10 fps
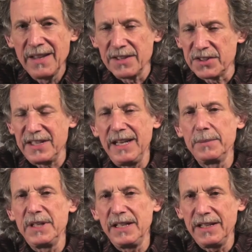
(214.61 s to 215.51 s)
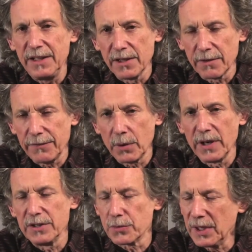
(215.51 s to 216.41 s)
The CMDD, therefore,
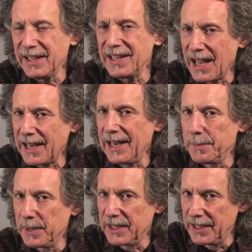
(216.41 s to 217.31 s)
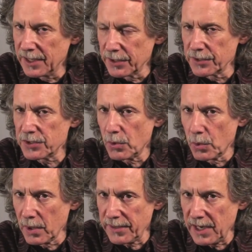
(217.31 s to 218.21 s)
is really not a beginner's
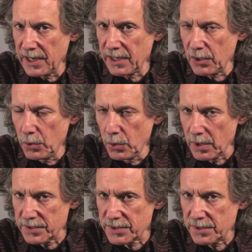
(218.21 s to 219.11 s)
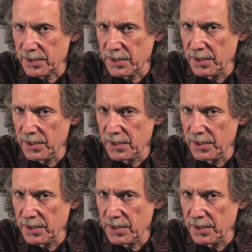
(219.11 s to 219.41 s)
orthodontic course.